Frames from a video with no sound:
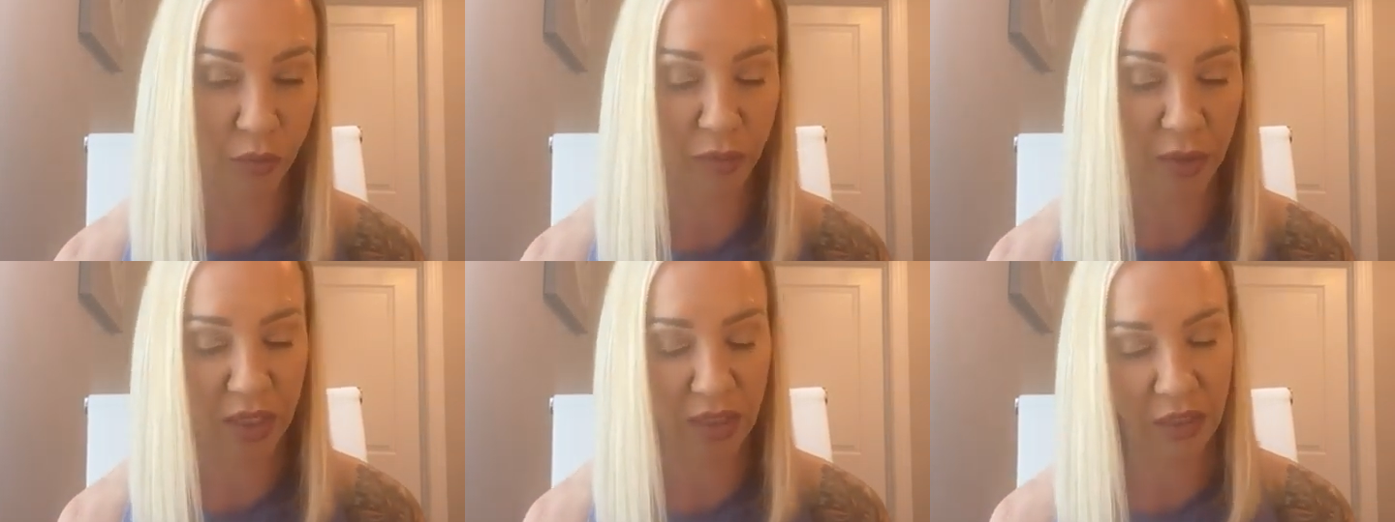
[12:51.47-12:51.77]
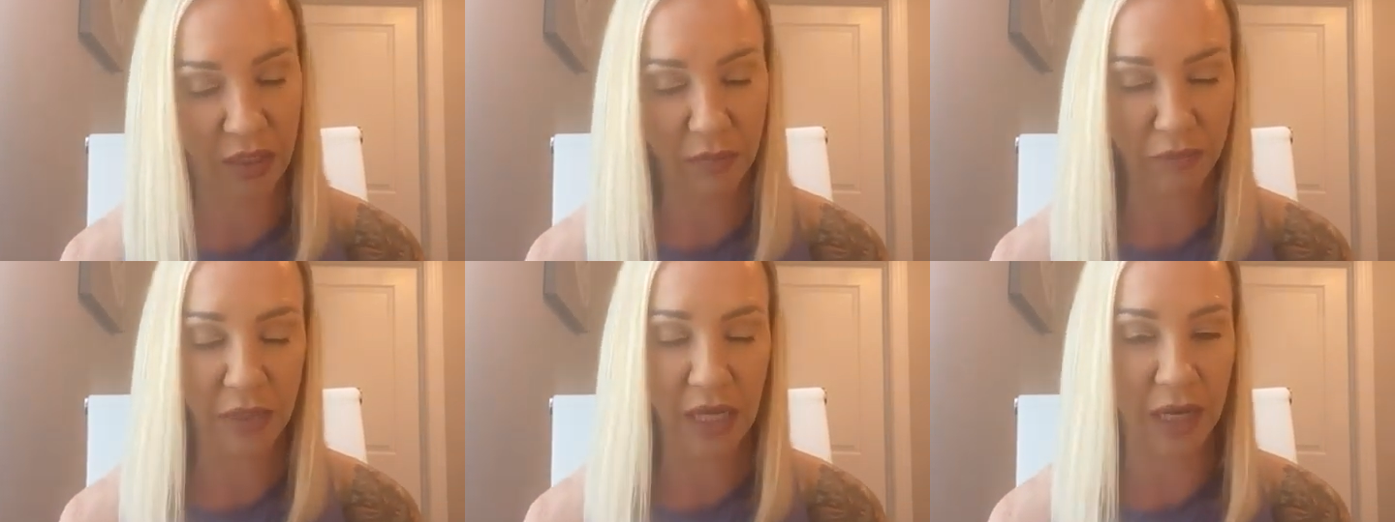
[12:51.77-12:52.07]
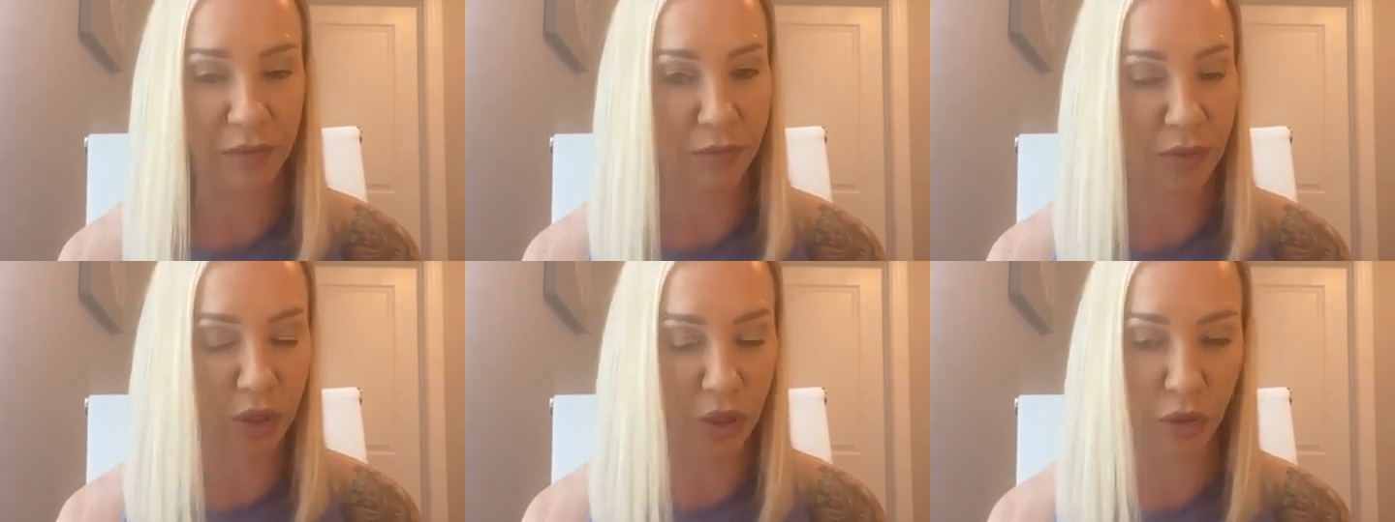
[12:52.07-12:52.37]
because
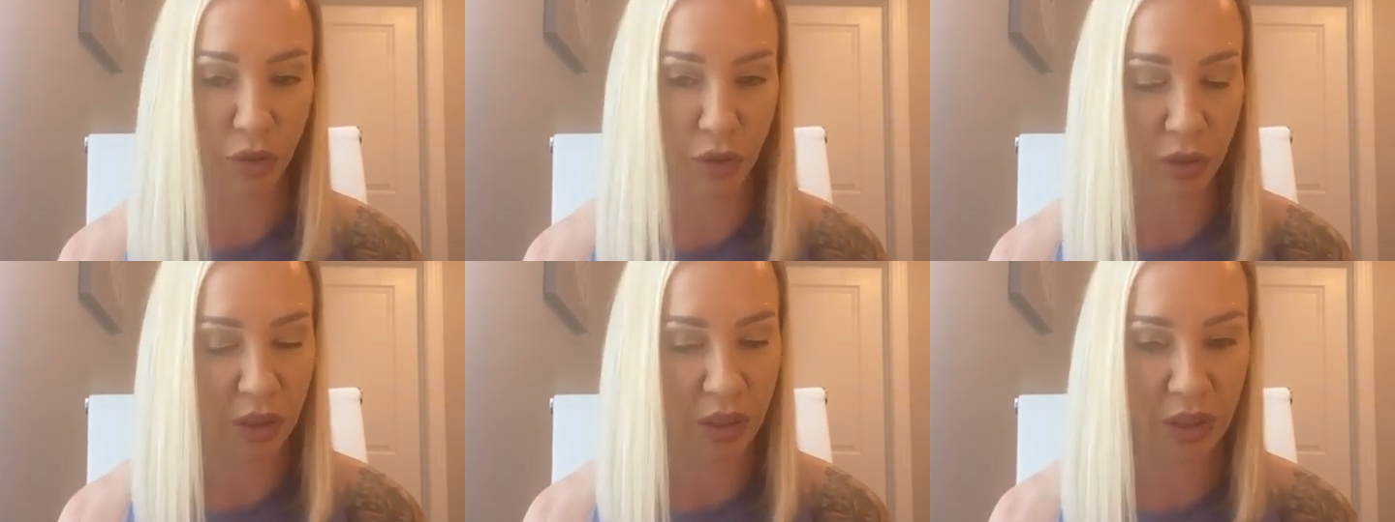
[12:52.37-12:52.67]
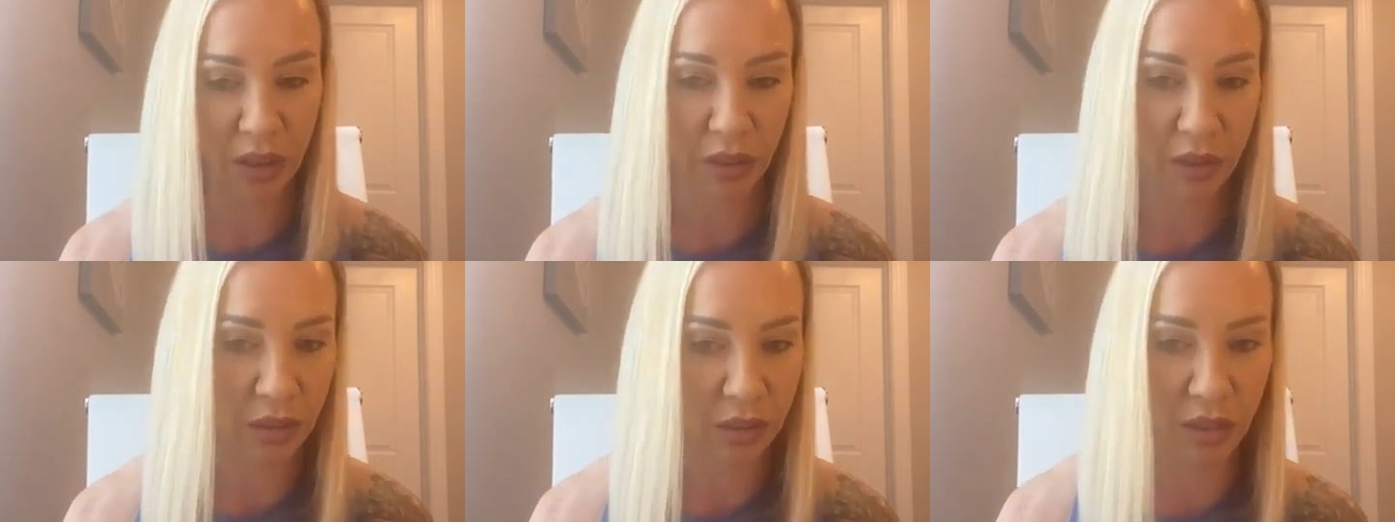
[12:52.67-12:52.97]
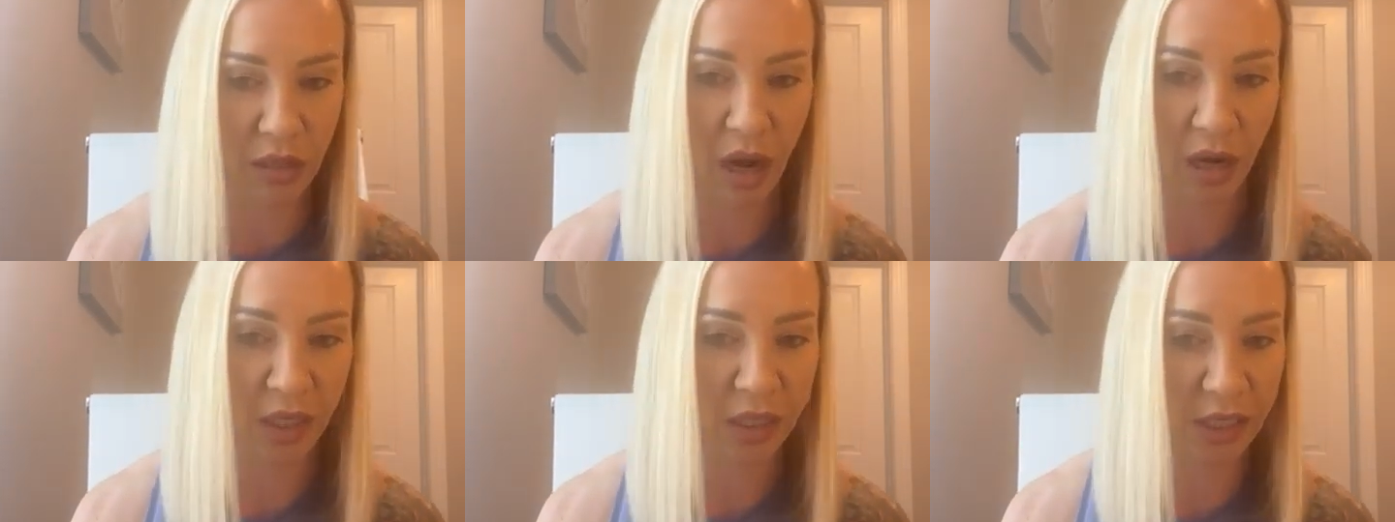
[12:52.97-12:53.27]
sometimes cooked
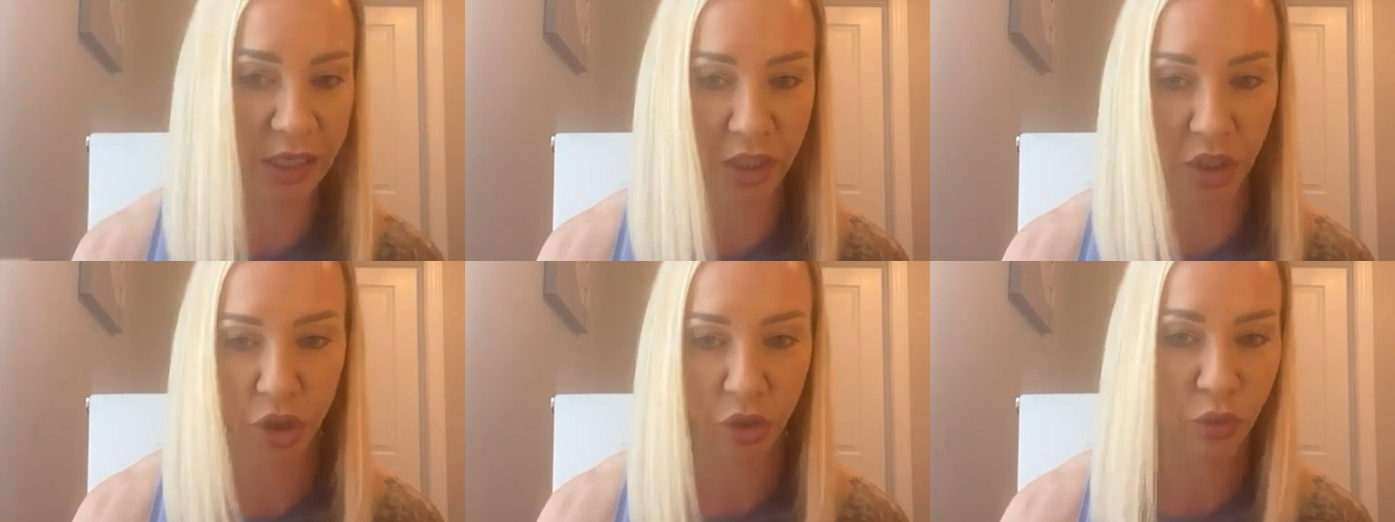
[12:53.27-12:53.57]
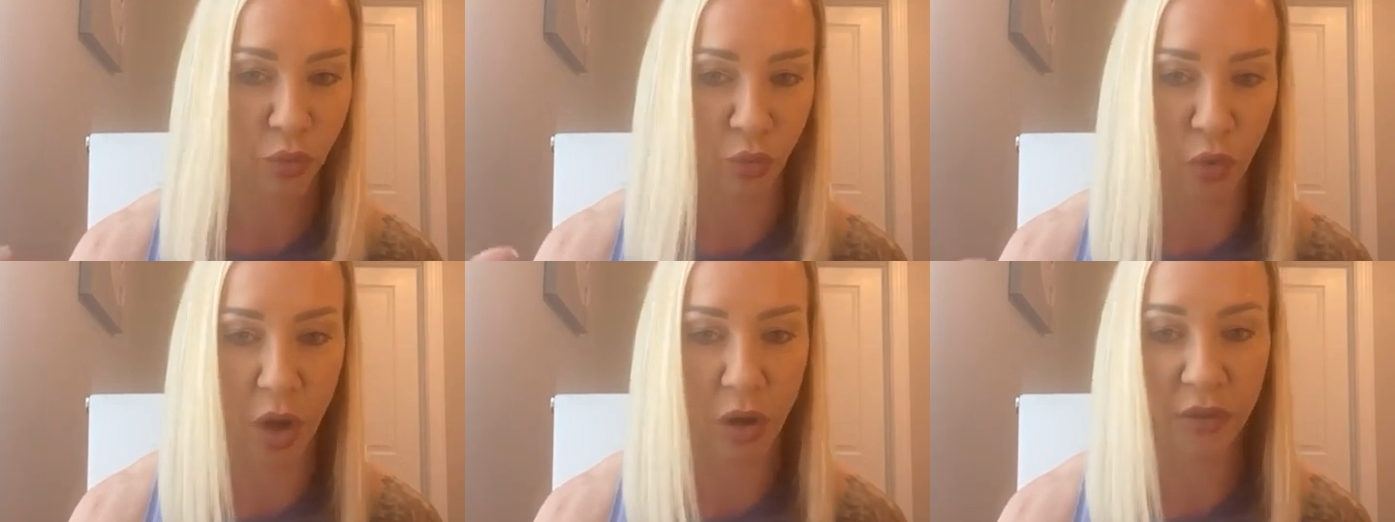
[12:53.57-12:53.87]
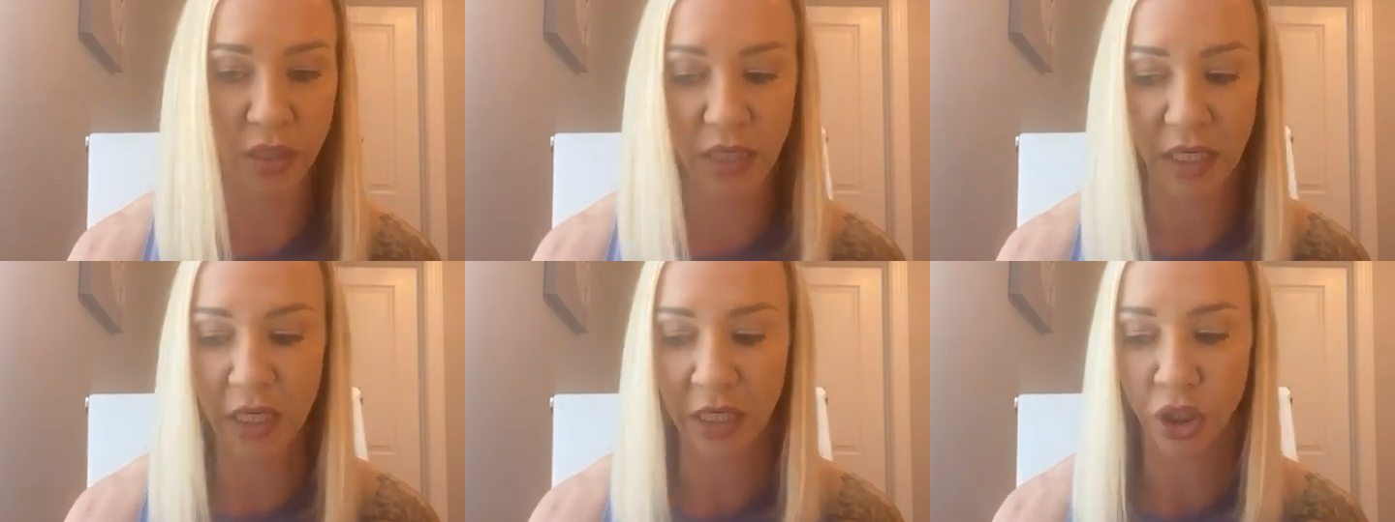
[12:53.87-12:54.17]
is not an issue and
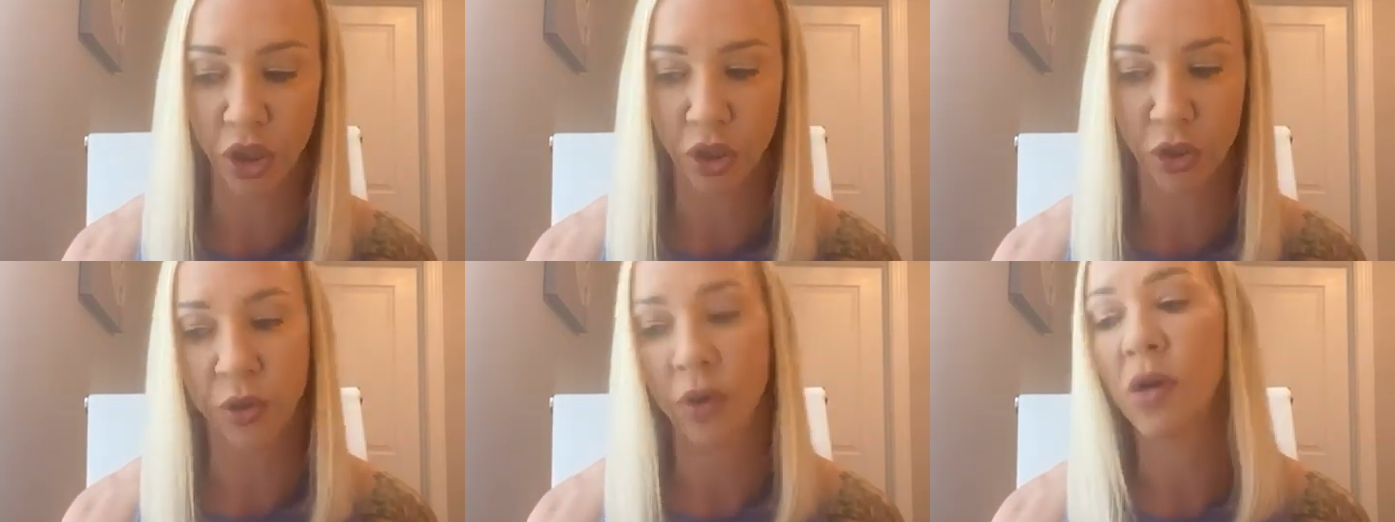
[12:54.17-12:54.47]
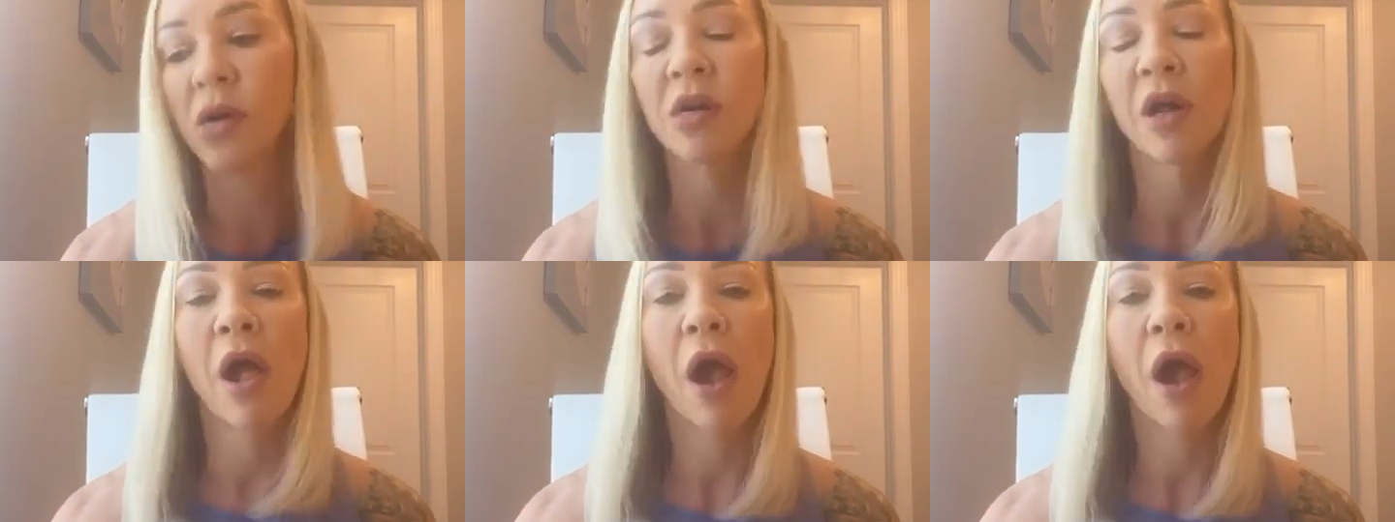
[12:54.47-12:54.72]
raw is an issue.